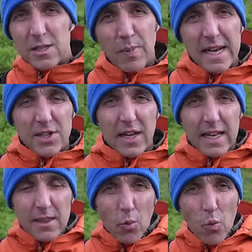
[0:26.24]
It's
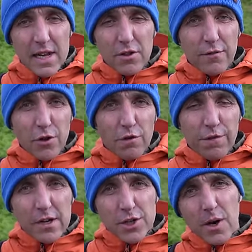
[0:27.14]
basically the width of your
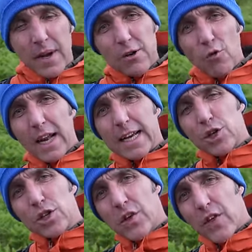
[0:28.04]
photo in
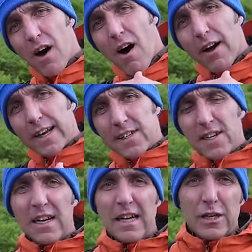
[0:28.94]
relation to the
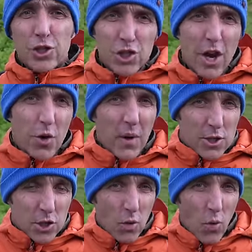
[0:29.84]
height. So
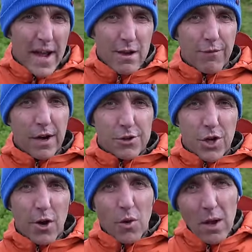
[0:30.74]
a square
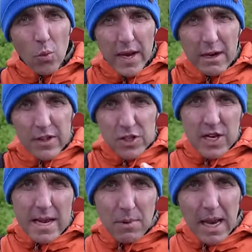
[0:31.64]
photo would have the
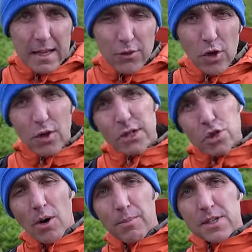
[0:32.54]
same length along the
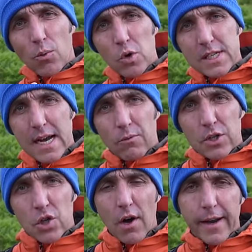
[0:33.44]
top as it would down
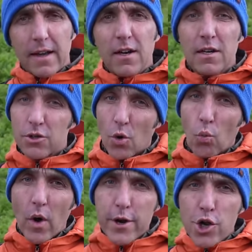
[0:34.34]
the side. So
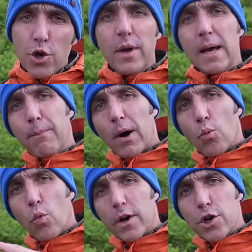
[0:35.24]
1 unit
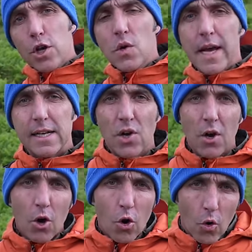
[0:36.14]
by 1 unit,
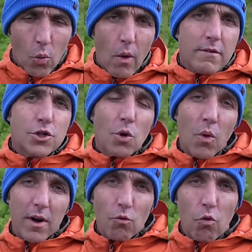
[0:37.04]
or a
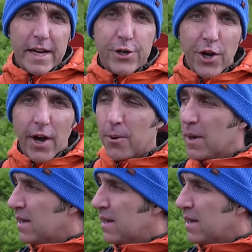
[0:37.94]
1-to-1 ratio.